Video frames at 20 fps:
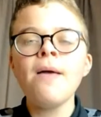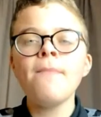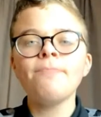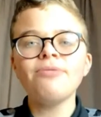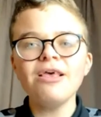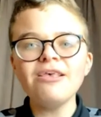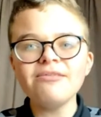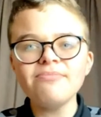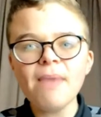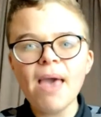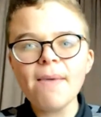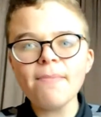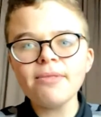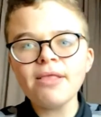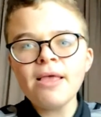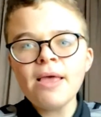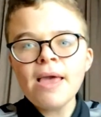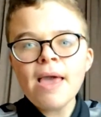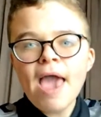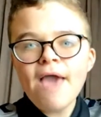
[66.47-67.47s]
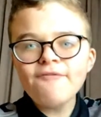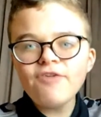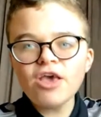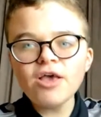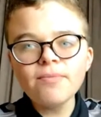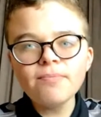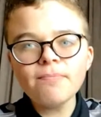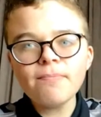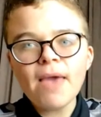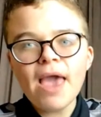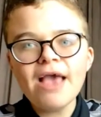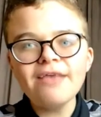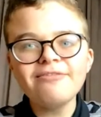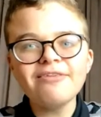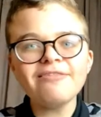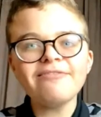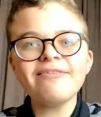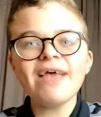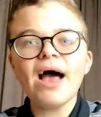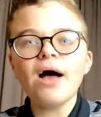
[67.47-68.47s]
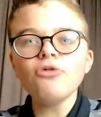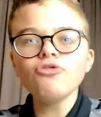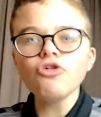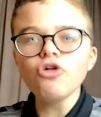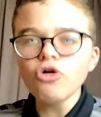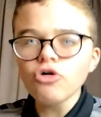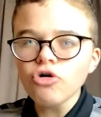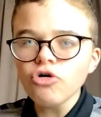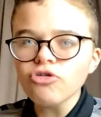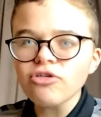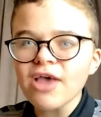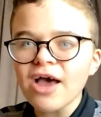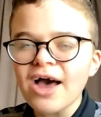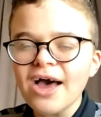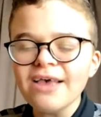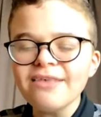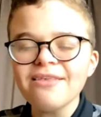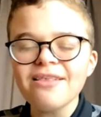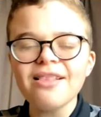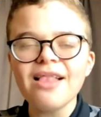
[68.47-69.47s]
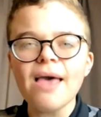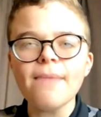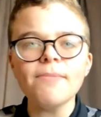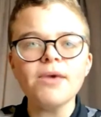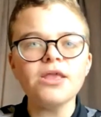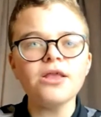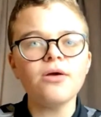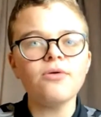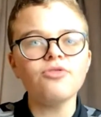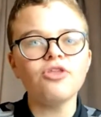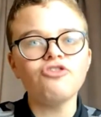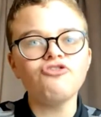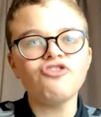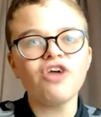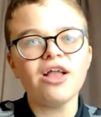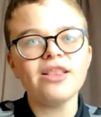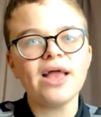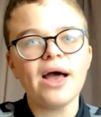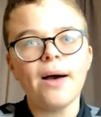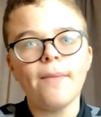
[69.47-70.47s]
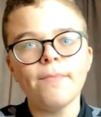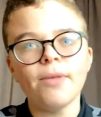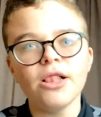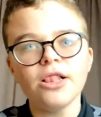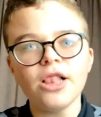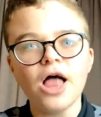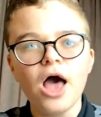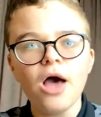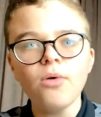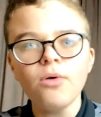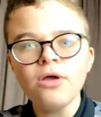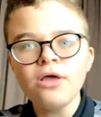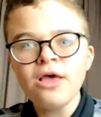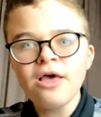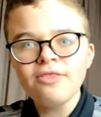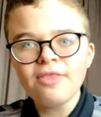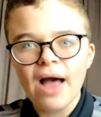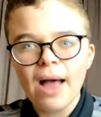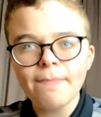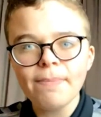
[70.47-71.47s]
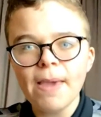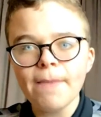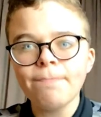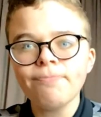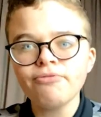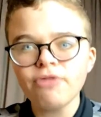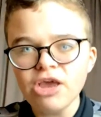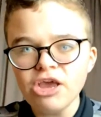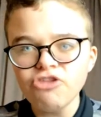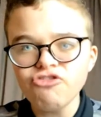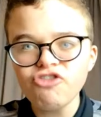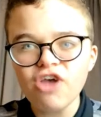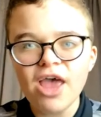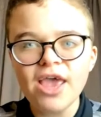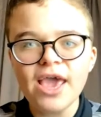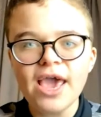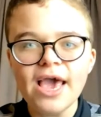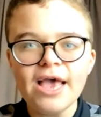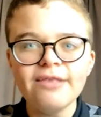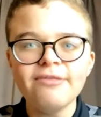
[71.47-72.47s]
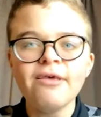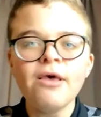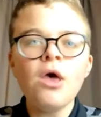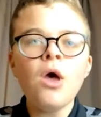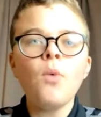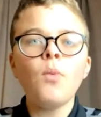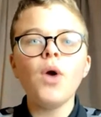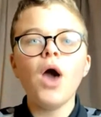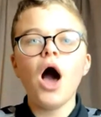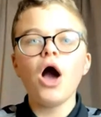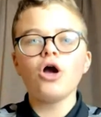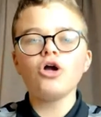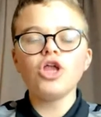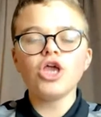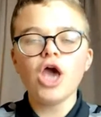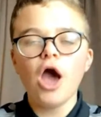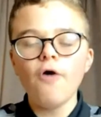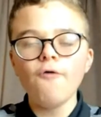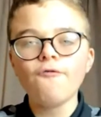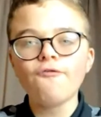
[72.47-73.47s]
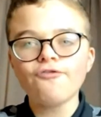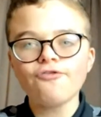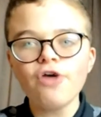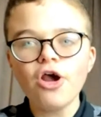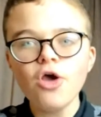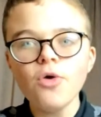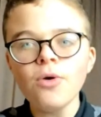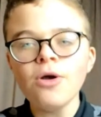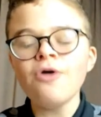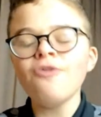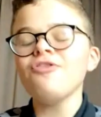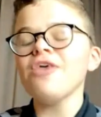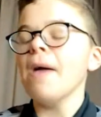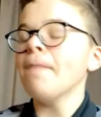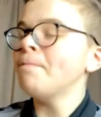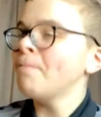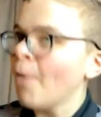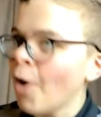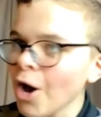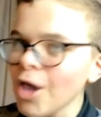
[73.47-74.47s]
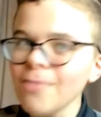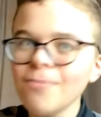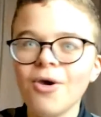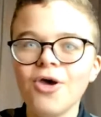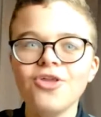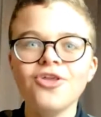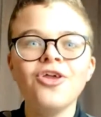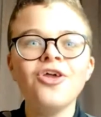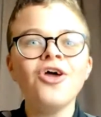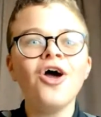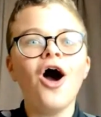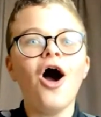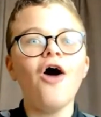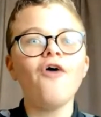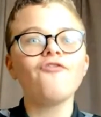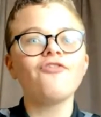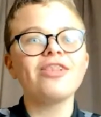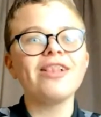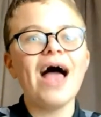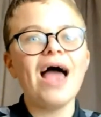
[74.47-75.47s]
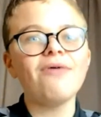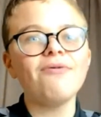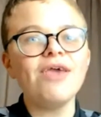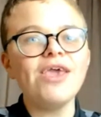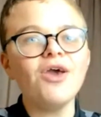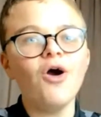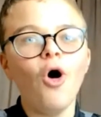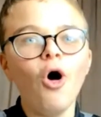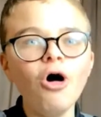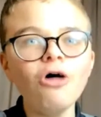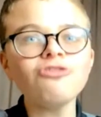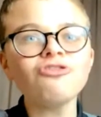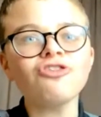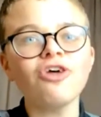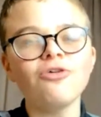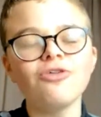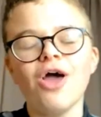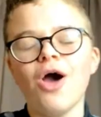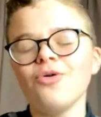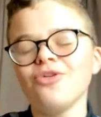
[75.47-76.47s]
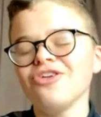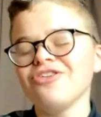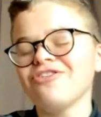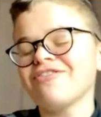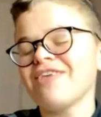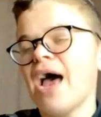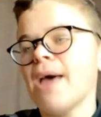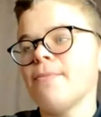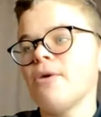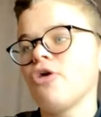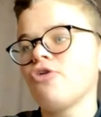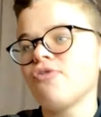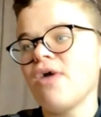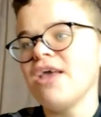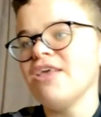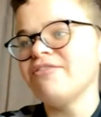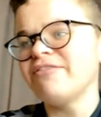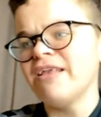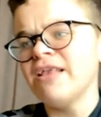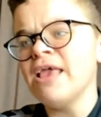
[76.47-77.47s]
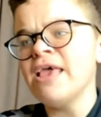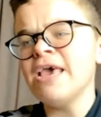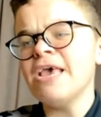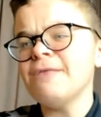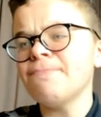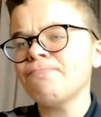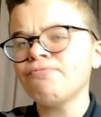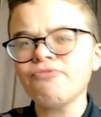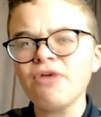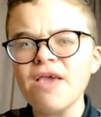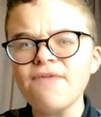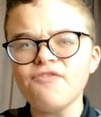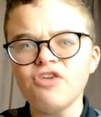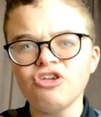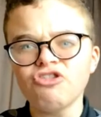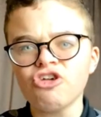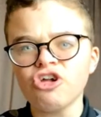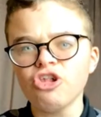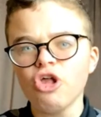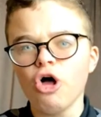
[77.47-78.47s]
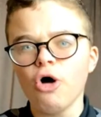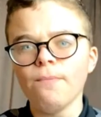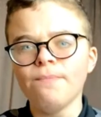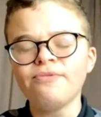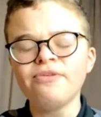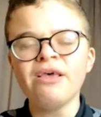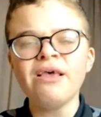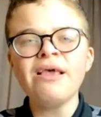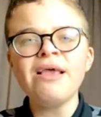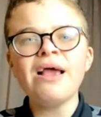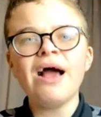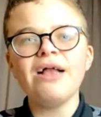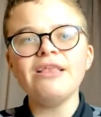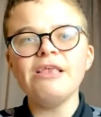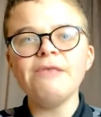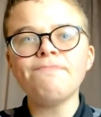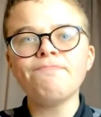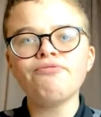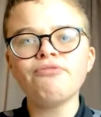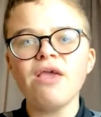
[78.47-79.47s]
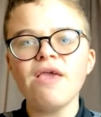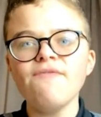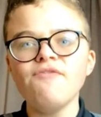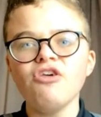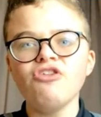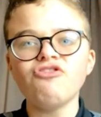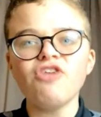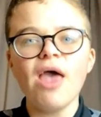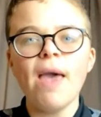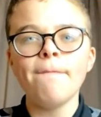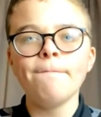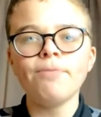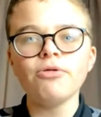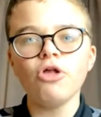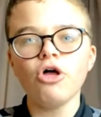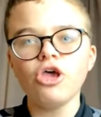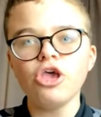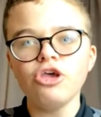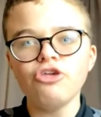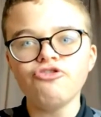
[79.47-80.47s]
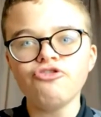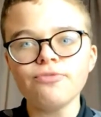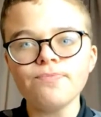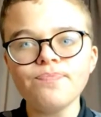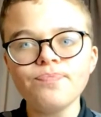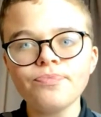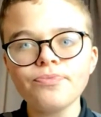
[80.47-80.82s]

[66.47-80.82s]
Please make, if you can, if the sound all good, guys, let me know in the chat down below. That'd be appreciated. We are going to go through the appointment of Larry, also known as Simon Grayson, his previous clubs and his previous employers.